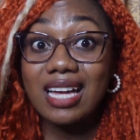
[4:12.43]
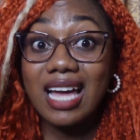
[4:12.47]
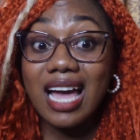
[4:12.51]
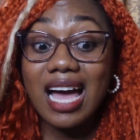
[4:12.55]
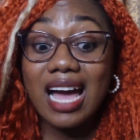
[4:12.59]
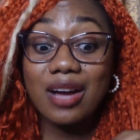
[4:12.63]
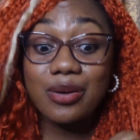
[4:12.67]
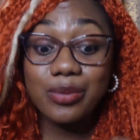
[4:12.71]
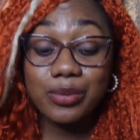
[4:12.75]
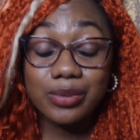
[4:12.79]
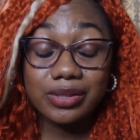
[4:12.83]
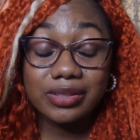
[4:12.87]

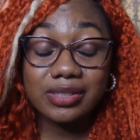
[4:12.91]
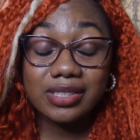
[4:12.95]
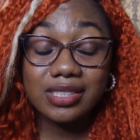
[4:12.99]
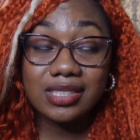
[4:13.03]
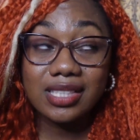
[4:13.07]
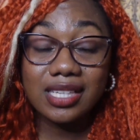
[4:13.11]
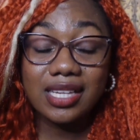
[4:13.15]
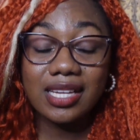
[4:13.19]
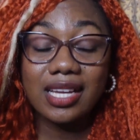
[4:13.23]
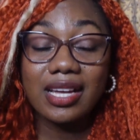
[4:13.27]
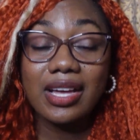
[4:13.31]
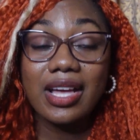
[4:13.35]
I will
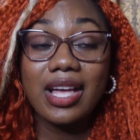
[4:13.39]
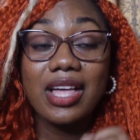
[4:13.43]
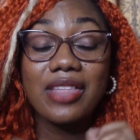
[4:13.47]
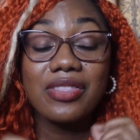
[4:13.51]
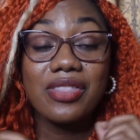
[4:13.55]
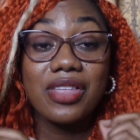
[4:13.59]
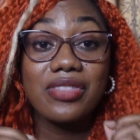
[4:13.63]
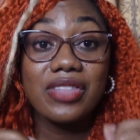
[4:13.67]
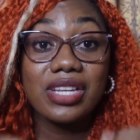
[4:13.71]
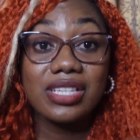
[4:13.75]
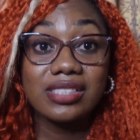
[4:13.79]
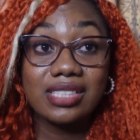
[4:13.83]
say
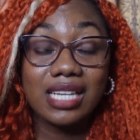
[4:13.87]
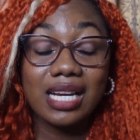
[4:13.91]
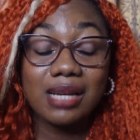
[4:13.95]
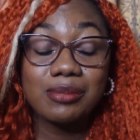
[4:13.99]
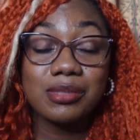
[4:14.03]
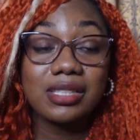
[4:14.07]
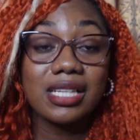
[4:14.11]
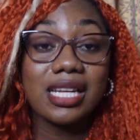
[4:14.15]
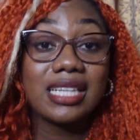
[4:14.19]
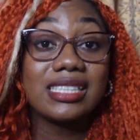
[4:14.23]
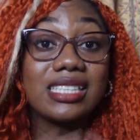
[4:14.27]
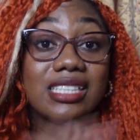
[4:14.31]
that there are
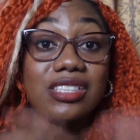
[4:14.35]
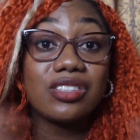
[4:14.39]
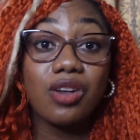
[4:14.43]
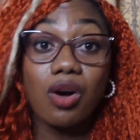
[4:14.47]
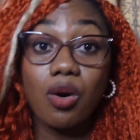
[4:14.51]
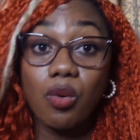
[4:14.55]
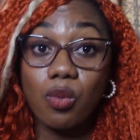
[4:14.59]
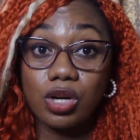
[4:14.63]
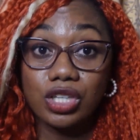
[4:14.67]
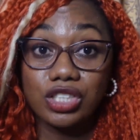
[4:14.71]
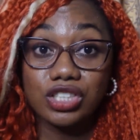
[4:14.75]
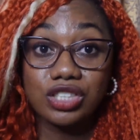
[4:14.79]
times that I did
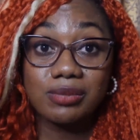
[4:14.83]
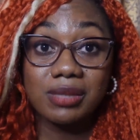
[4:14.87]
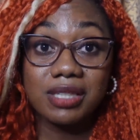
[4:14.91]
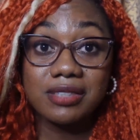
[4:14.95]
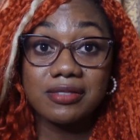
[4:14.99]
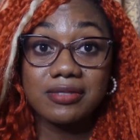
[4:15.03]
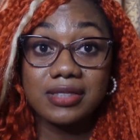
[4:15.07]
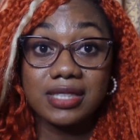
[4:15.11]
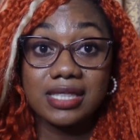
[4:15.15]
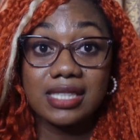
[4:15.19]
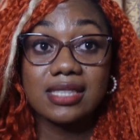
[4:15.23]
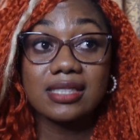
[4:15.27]
not wash my
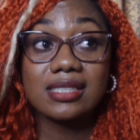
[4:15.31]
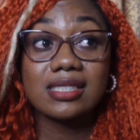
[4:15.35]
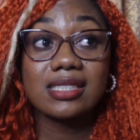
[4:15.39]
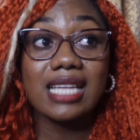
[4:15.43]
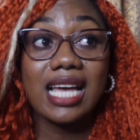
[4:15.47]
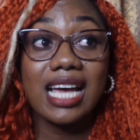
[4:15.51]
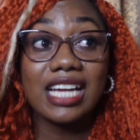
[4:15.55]
face.